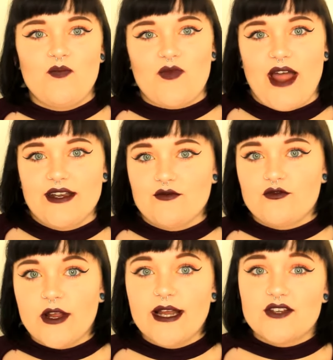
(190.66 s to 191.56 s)
I didn't
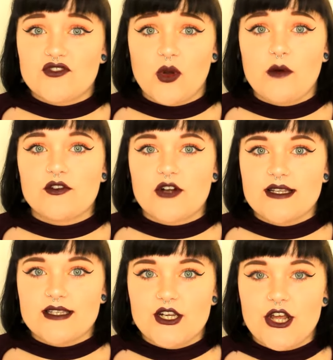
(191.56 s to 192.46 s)
really struggle with the
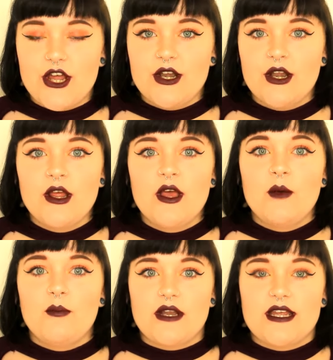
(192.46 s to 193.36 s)
transition,
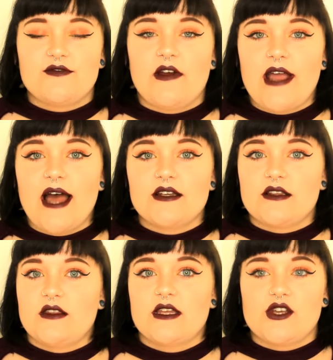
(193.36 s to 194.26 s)
but it is very handy
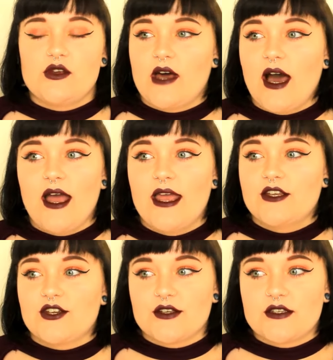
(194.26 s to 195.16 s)
that they do that.
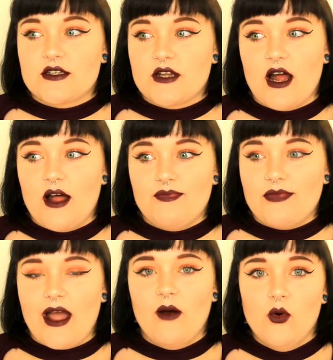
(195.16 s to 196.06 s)
It just,
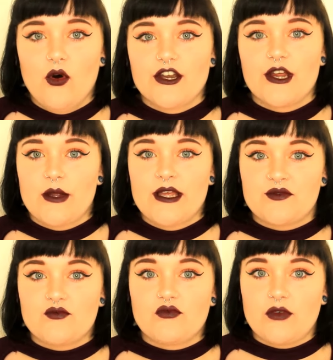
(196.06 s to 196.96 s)
I'll warn you,
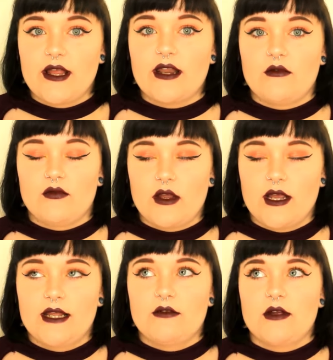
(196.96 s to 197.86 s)
it's
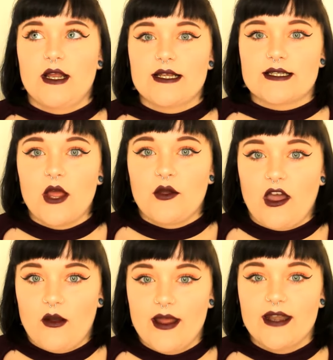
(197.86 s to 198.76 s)
really slow
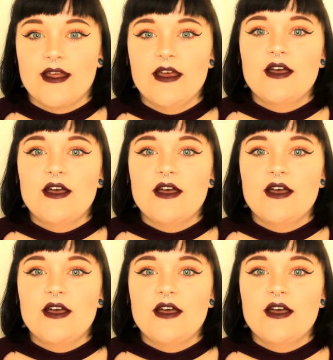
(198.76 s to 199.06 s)
going.